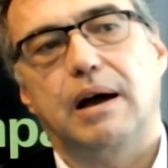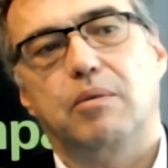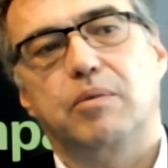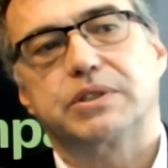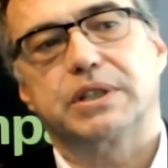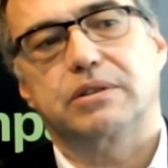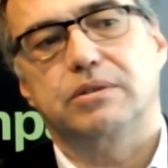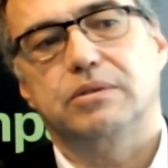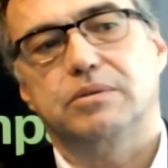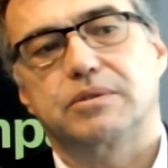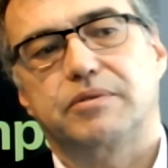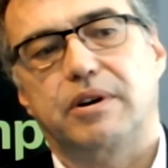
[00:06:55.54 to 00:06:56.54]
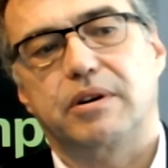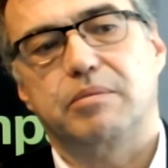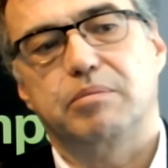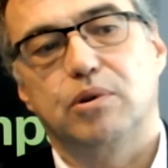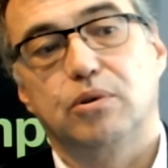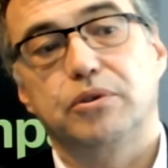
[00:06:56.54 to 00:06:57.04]
which I thought was very
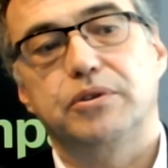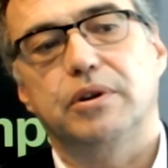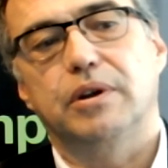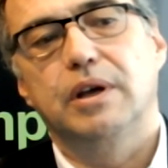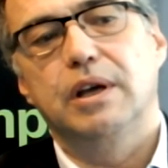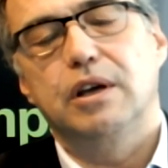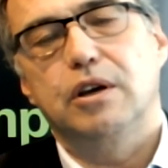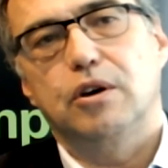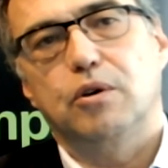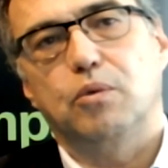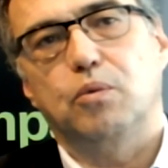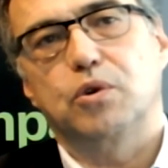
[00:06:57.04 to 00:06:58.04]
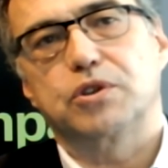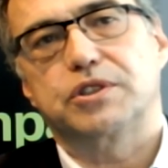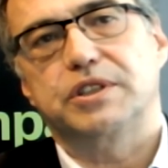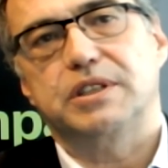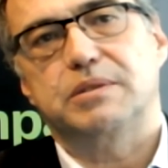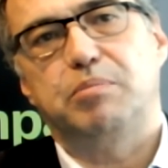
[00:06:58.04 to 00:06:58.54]
important, was
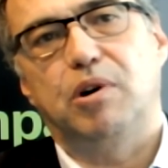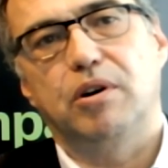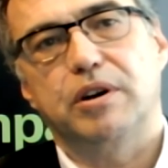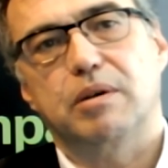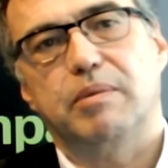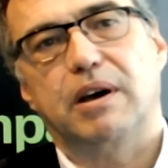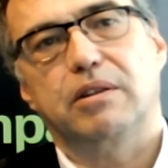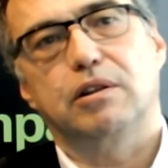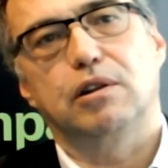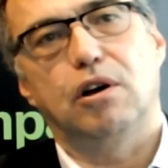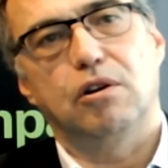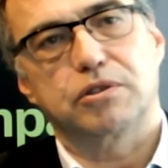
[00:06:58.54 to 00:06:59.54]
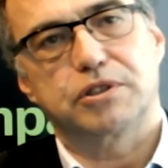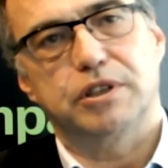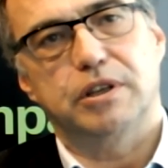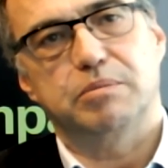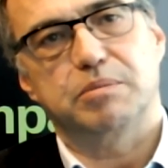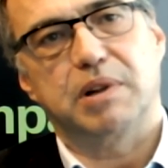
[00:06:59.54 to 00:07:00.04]
this point about the
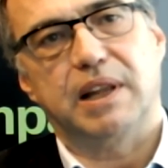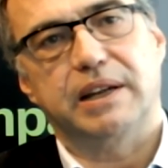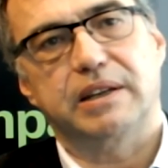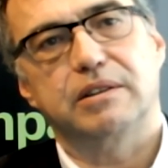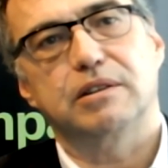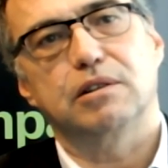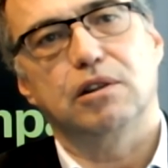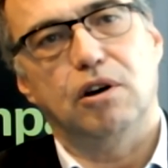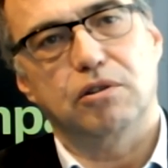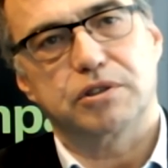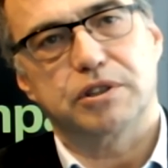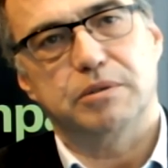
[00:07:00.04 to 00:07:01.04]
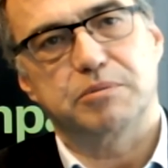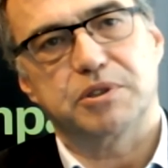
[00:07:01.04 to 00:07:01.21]
long-term planning, the long-term